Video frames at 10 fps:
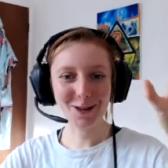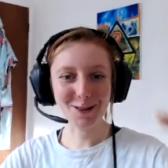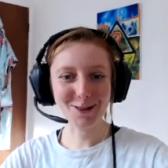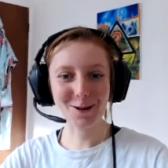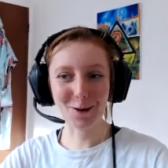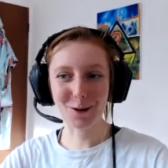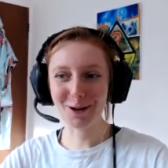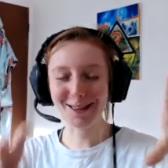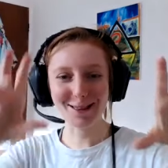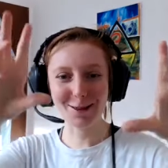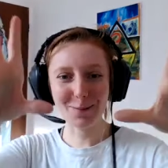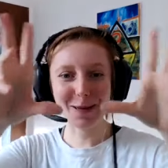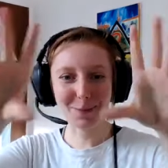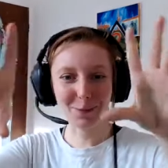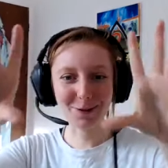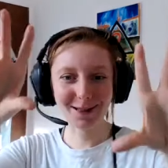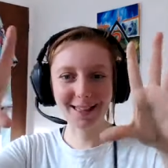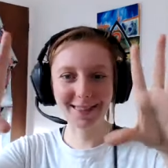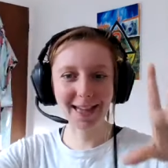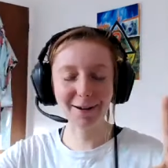a dog and two people
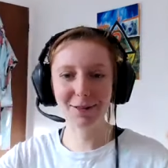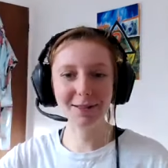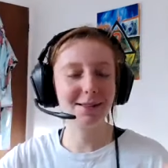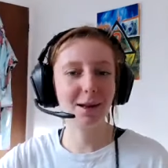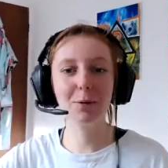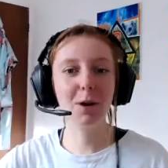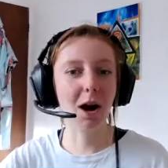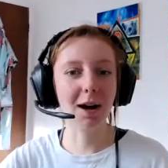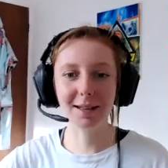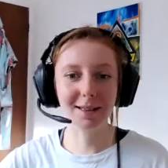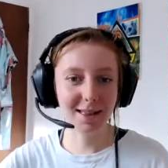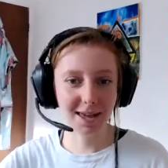sat there and some guide had